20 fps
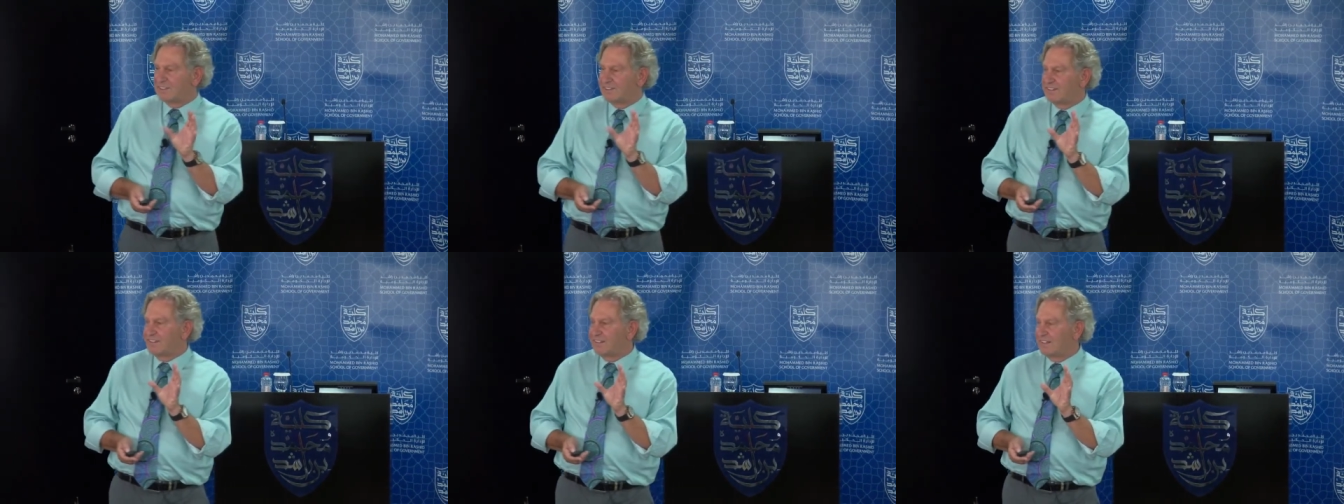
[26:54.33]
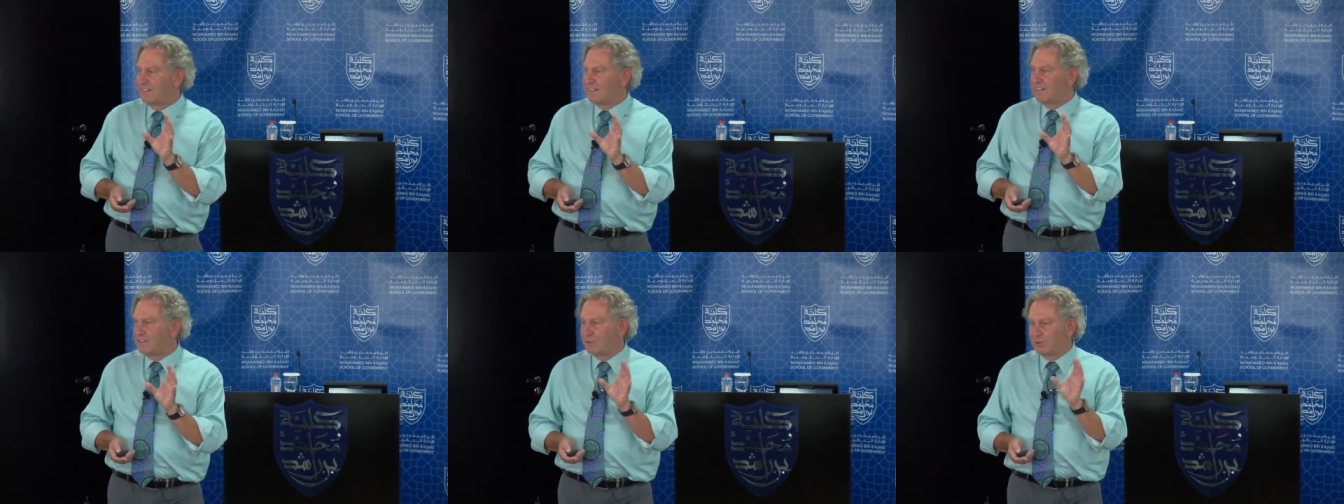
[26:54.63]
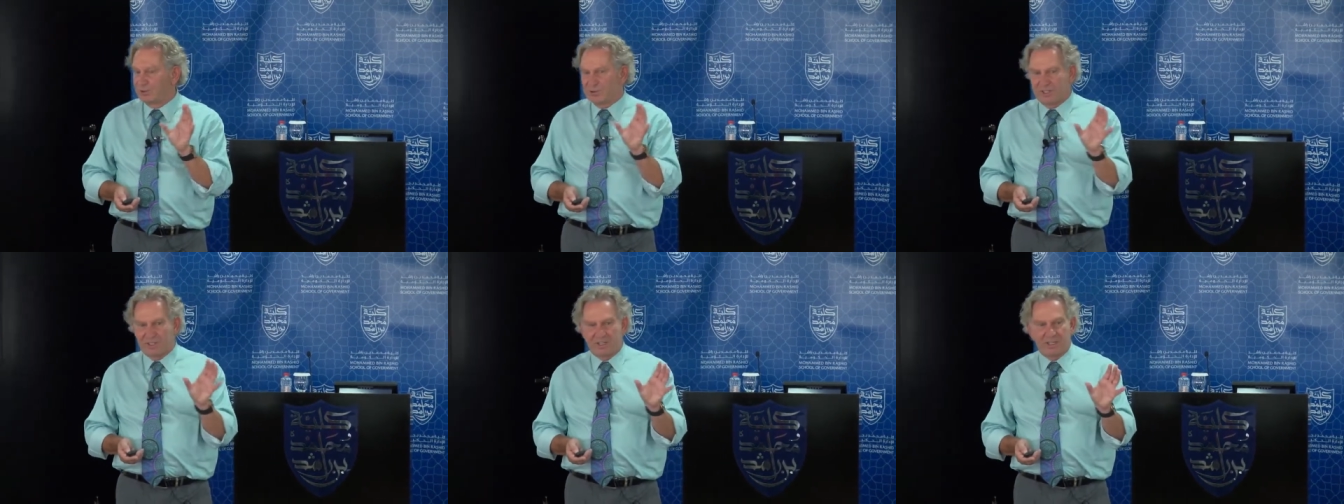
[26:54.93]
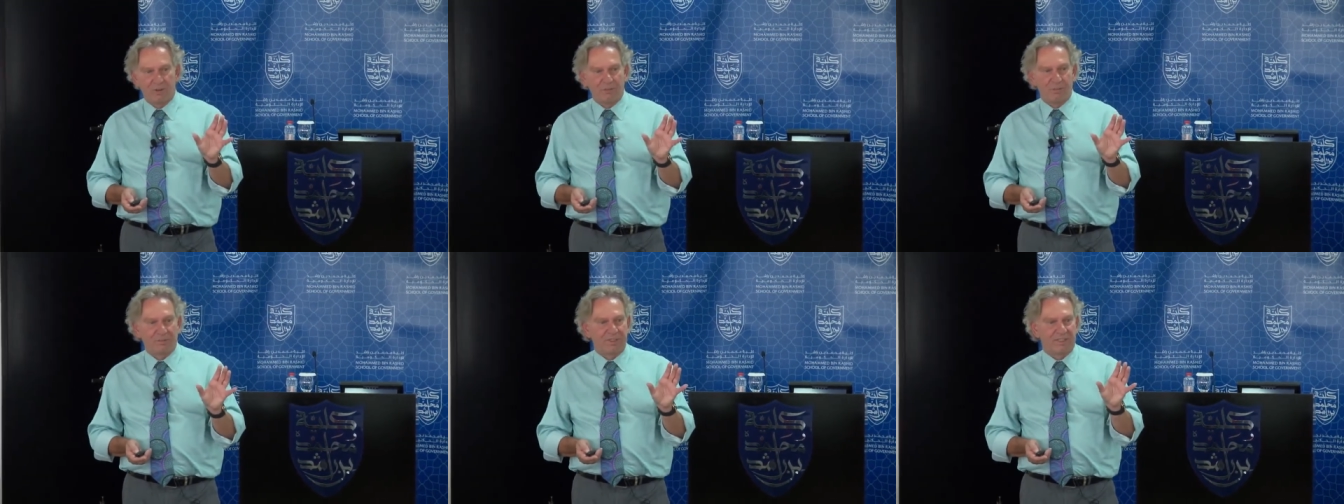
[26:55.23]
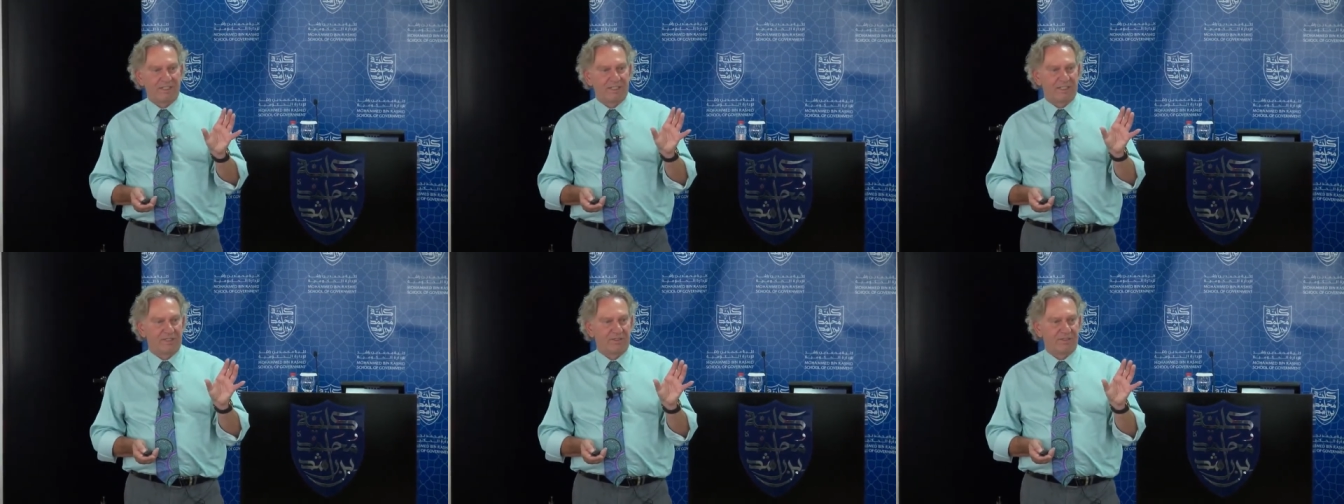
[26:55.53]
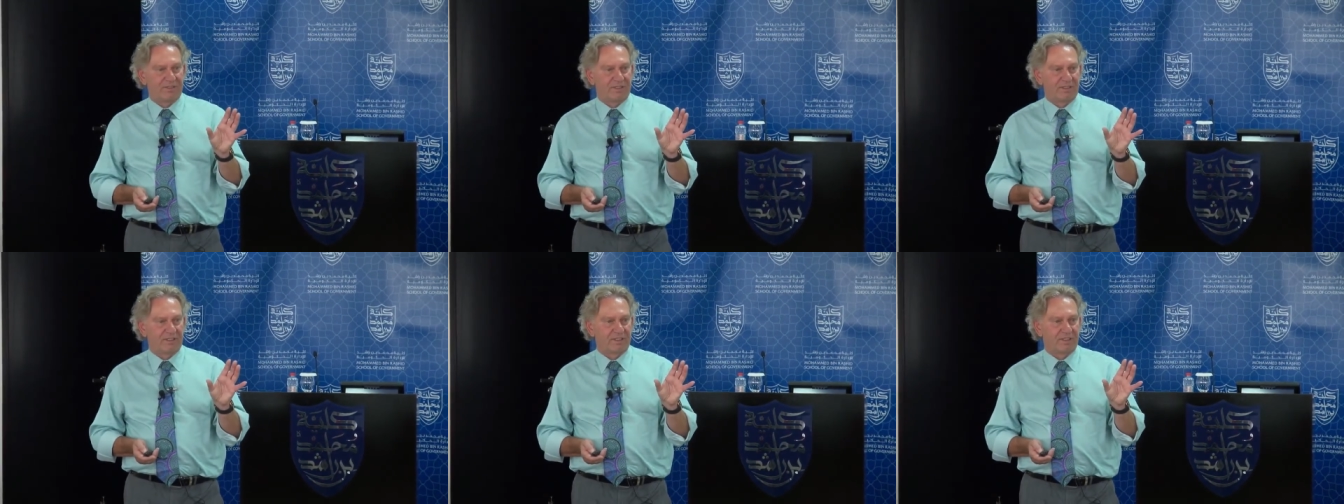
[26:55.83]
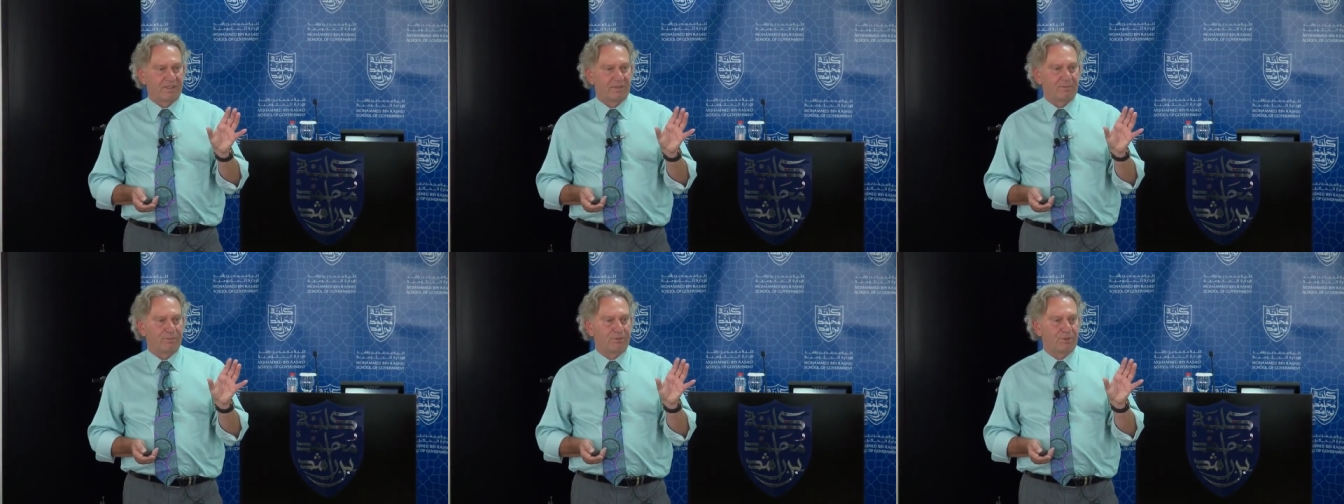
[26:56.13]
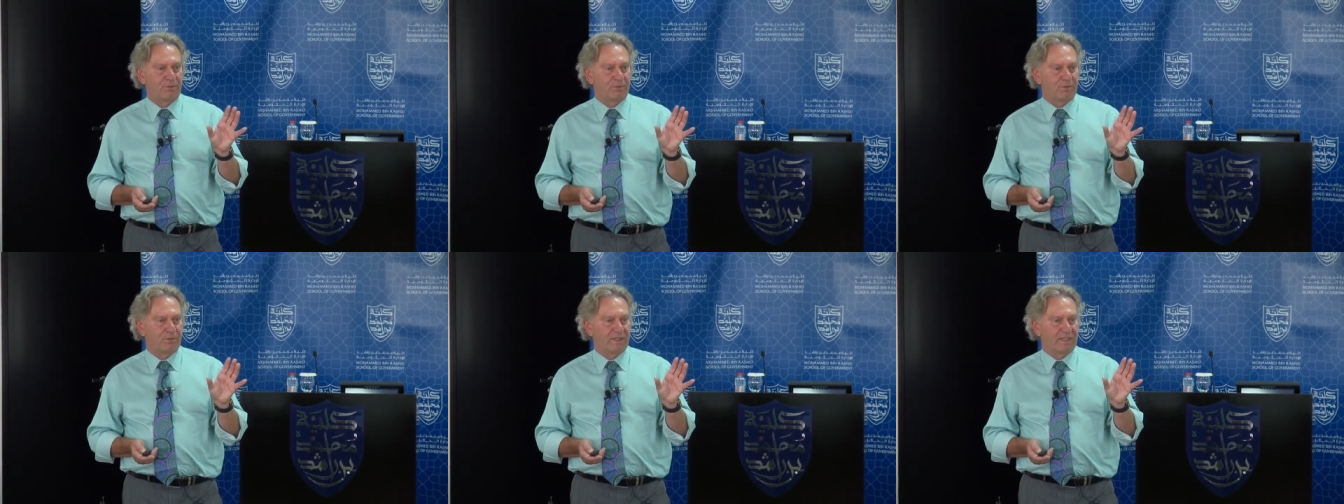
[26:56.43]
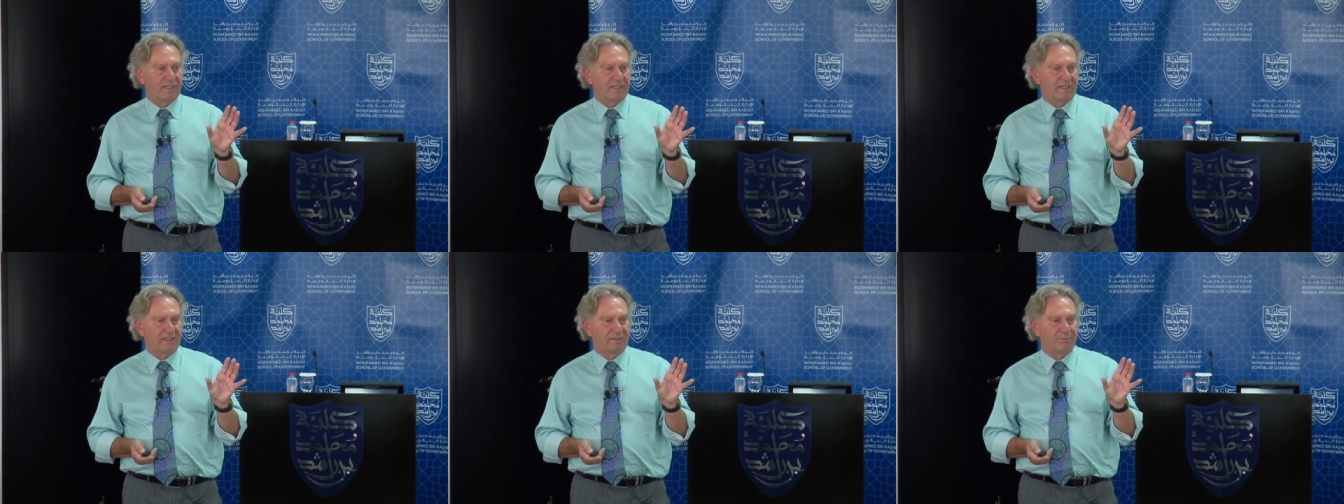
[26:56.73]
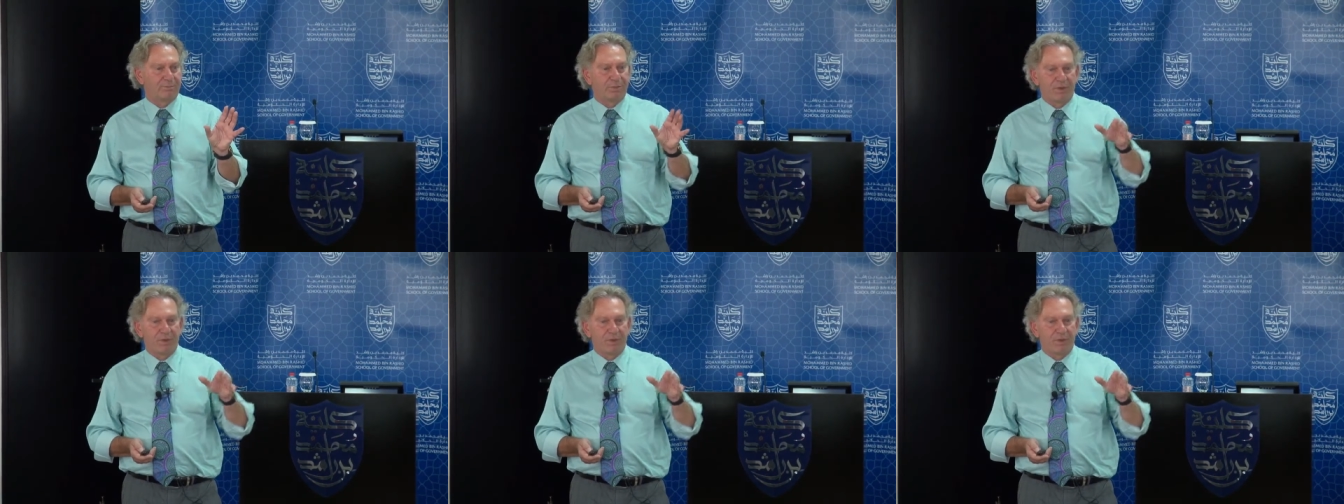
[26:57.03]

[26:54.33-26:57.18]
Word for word: city or a company will probably